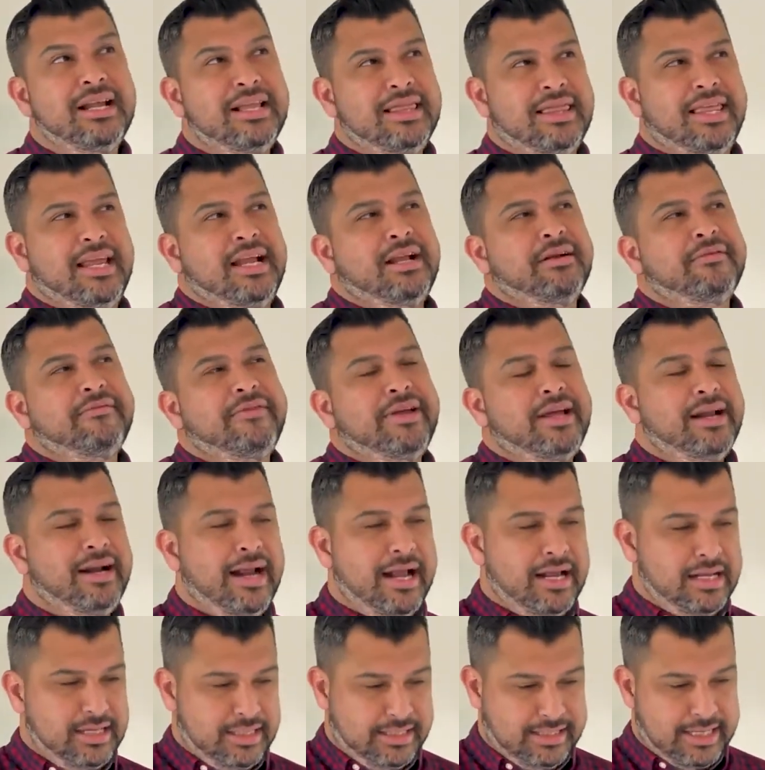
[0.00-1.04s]
think of it
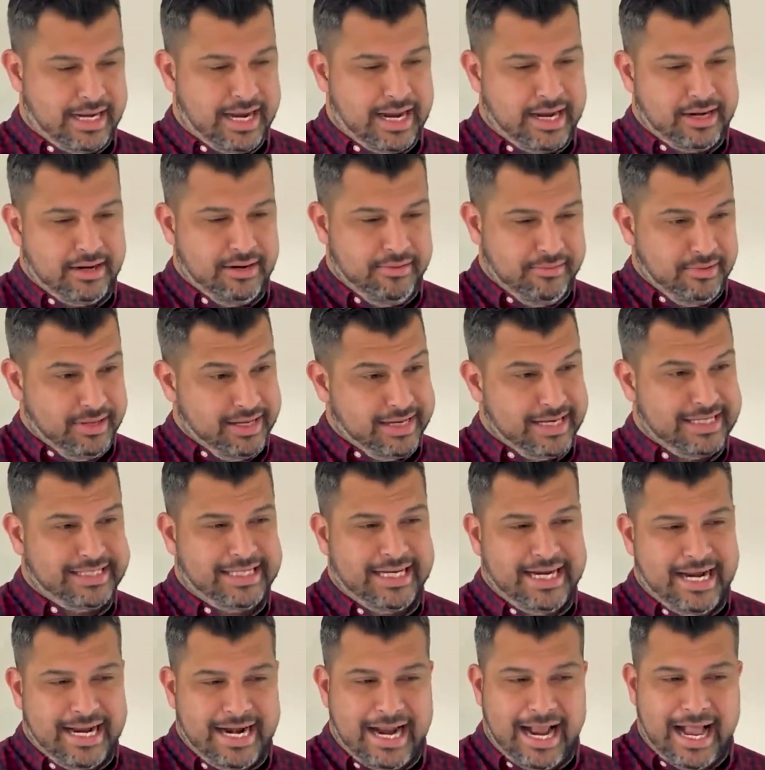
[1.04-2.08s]
as, hey, is it
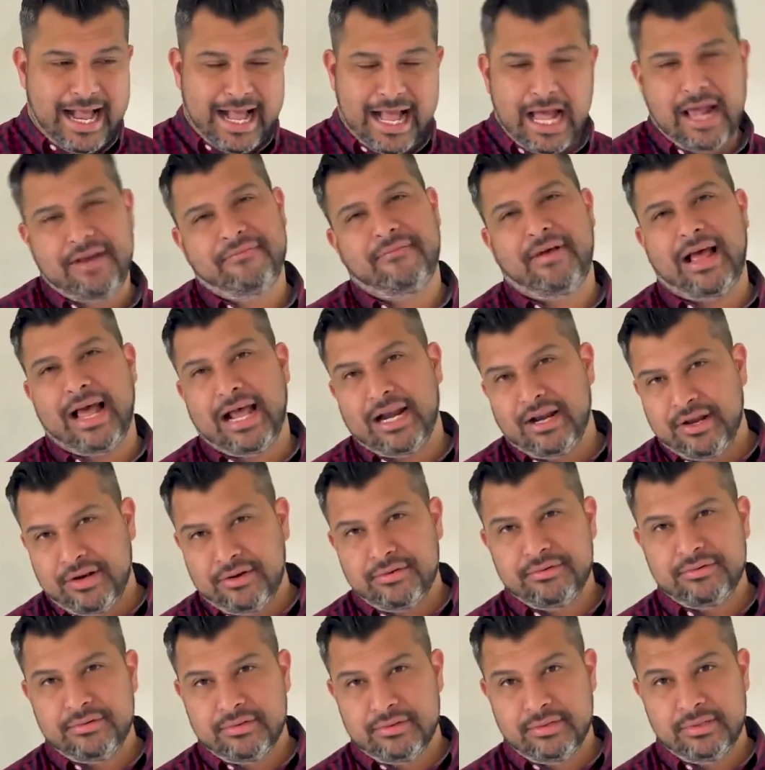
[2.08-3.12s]
going to add value
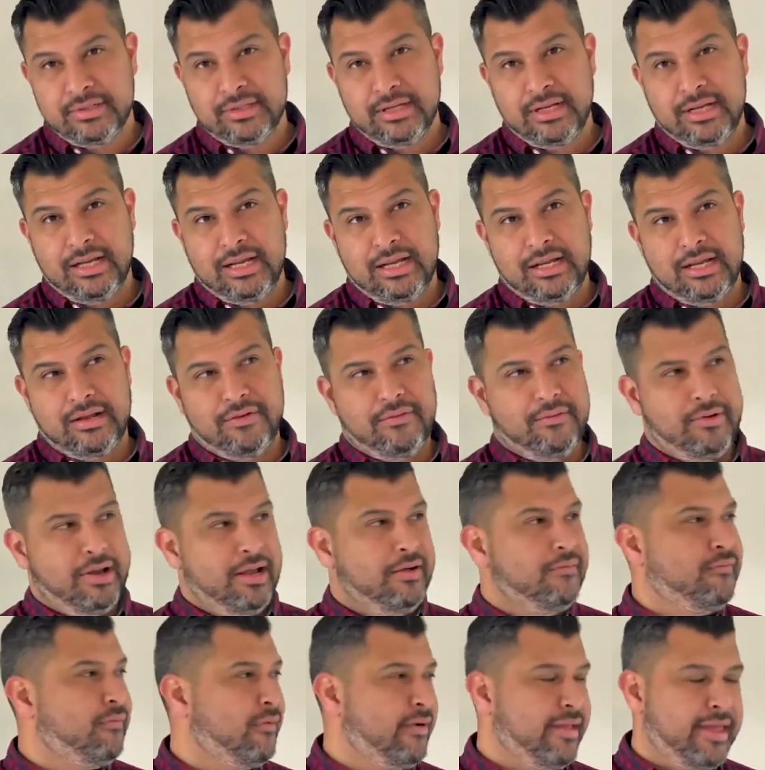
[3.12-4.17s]

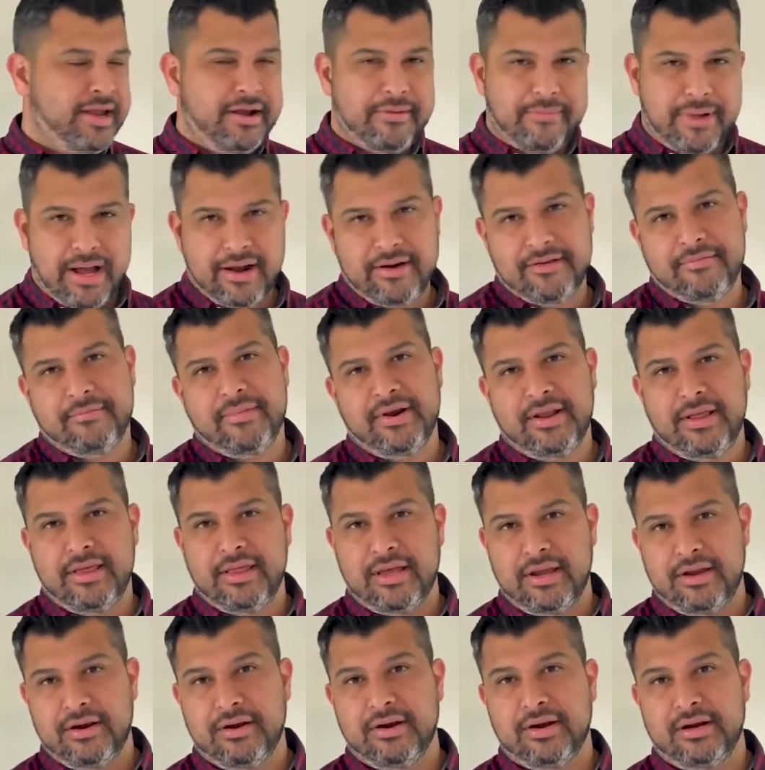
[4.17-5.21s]
for the amount of money that
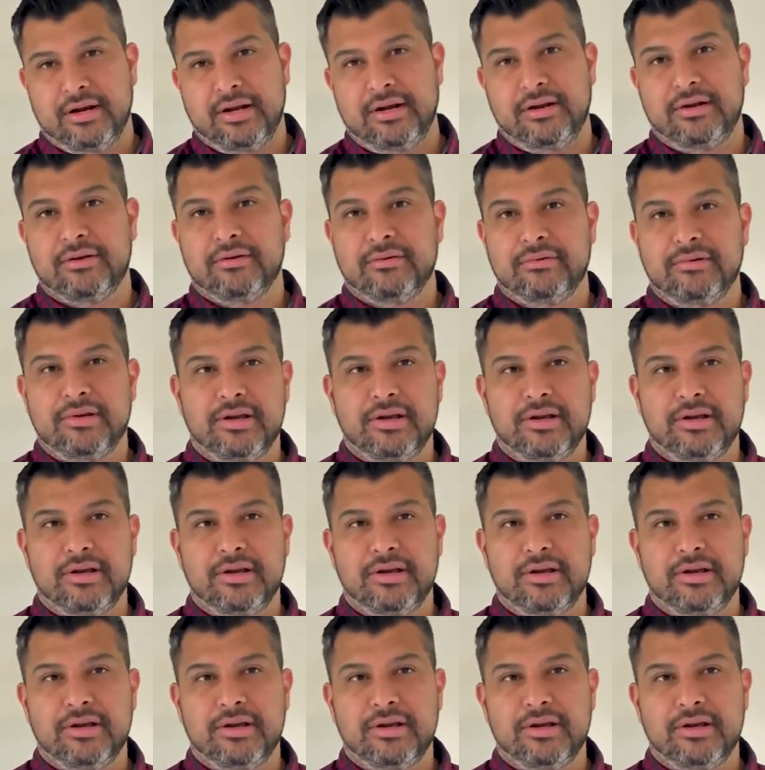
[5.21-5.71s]
you're going to do?